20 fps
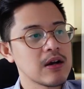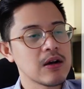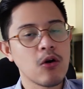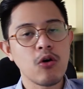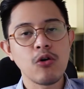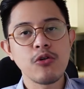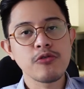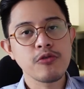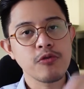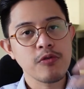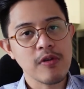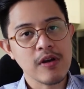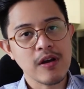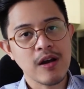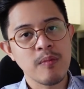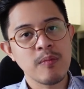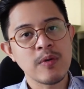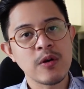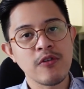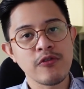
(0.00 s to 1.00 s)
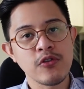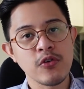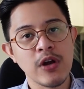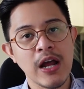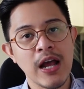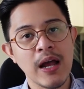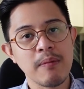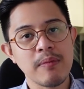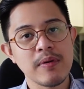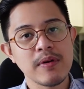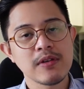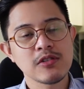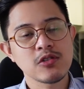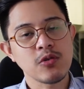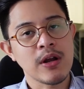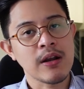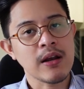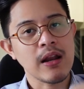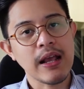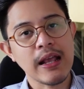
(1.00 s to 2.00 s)
all through the comfort of your app.
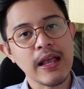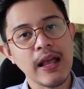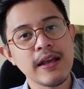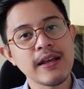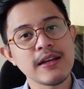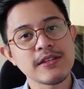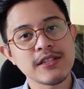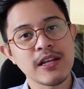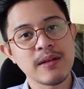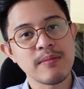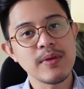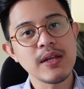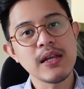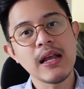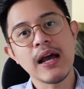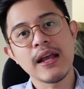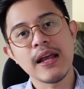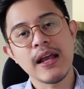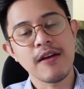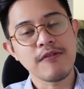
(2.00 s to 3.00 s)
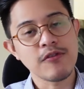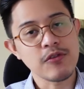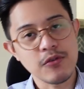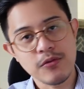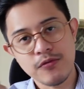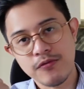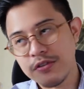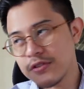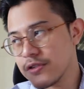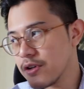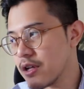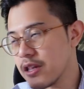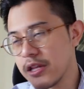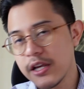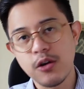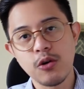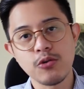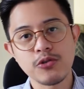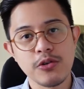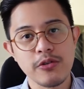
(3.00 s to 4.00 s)
So unlike ASNB, I have to physically
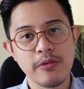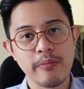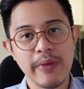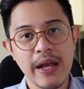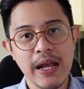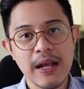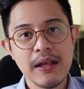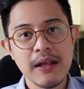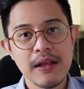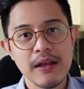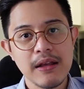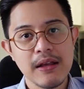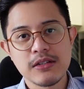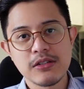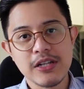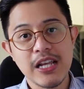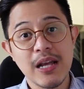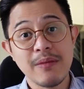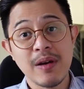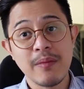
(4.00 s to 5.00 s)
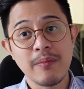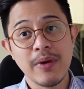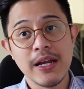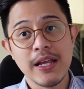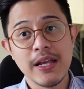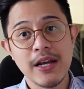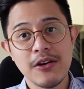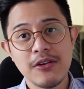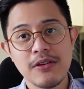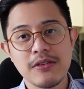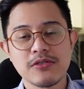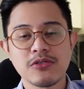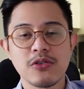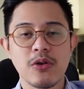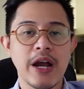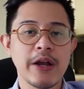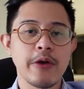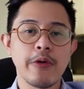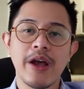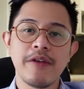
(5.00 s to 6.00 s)
go to the bank to get my money out.
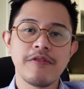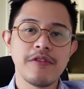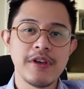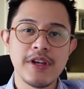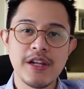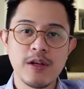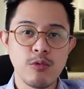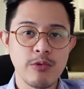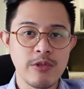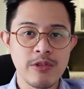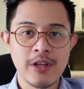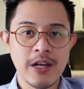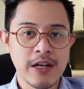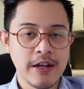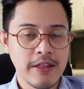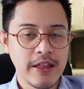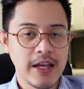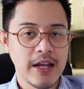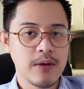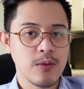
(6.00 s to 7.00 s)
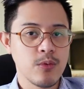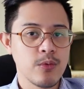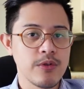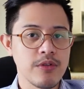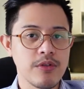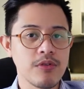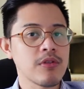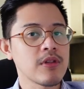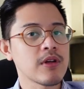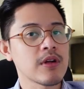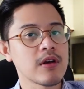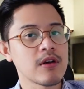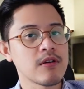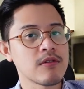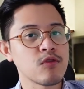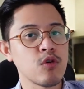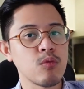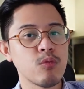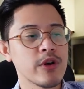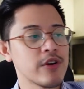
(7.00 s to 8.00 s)
So I don't have to deal with none of that with
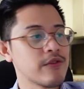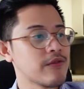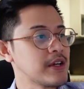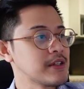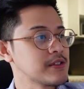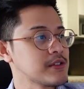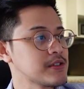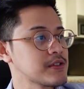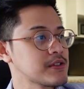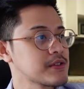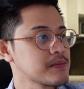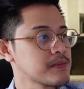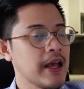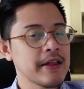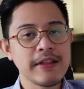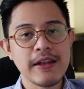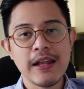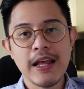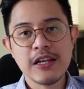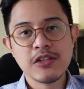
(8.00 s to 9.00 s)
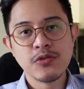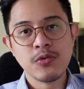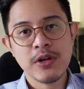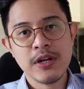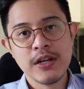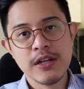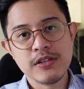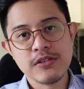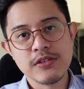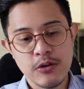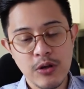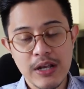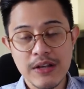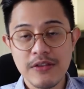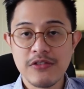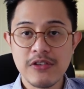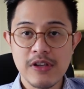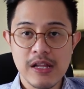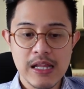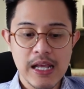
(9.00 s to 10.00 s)
Robo-Advisors. And the last one is you can
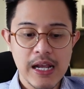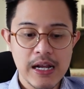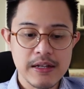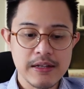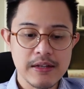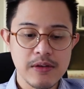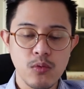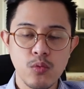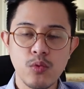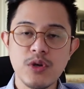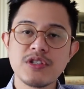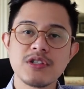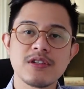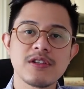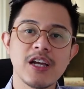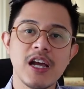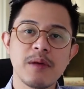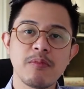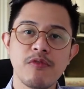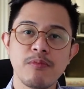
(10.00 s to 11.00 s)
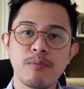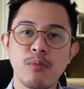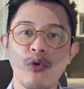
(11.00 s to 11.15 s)
select which type of